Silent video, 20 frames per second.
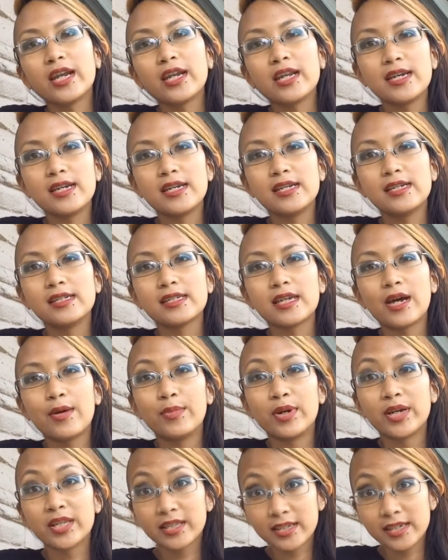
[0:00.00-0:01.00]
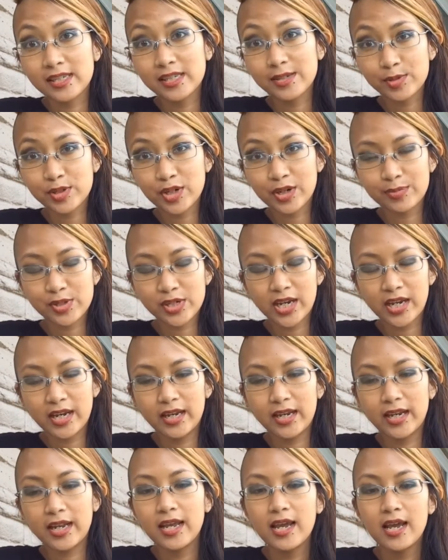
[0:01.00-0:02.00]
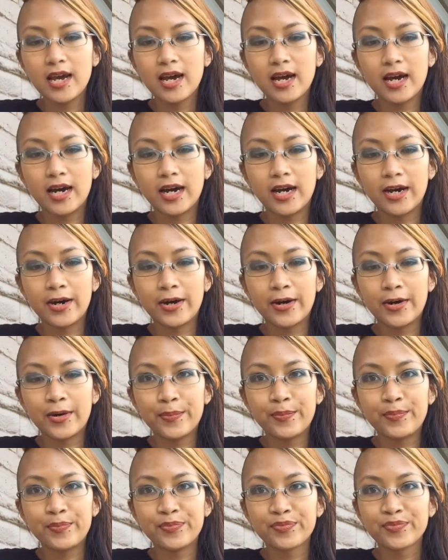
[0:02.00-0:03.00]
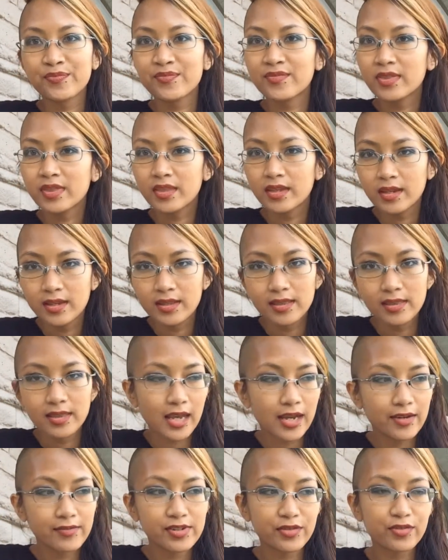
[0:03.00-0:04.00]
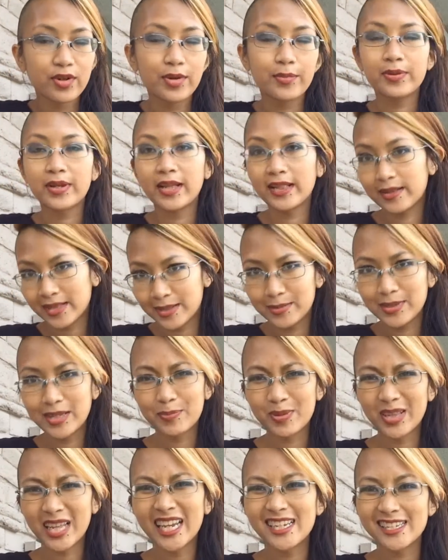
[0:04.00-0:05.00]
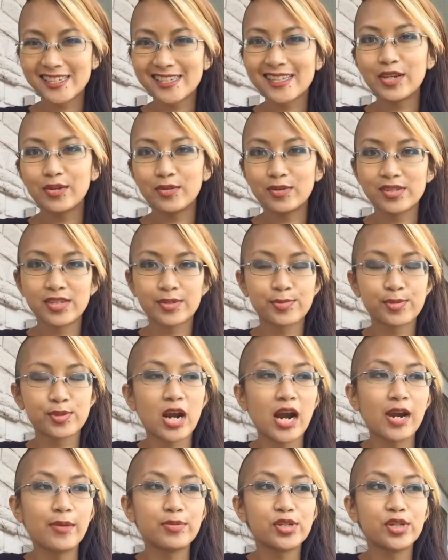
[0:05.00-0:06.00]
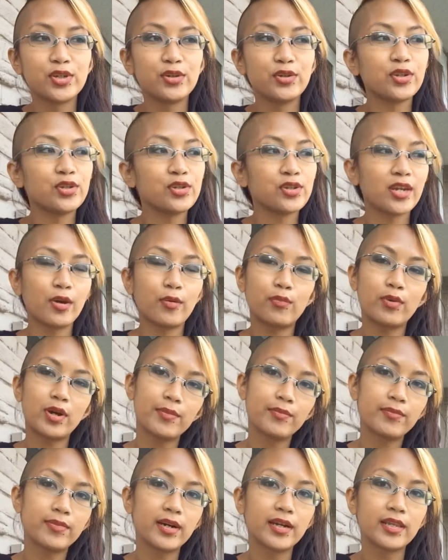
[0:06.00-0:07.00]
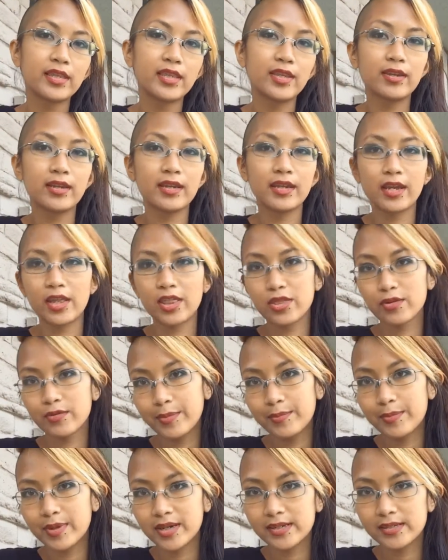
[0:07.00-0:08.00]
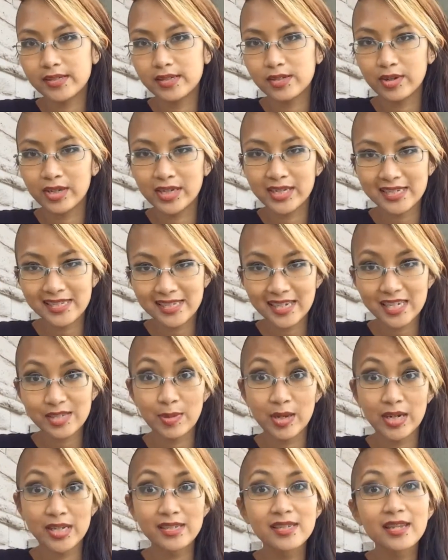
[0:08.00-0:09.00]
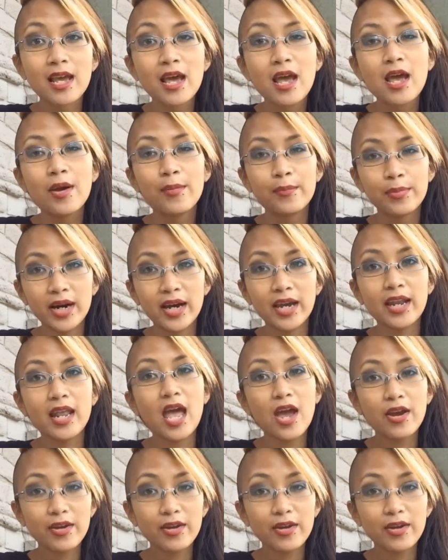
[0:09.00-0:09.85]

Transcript: is a monthly subscription. They have different plans that you can subscribe to. You can get 1 month, you can get 3 months, you can get 6 months. But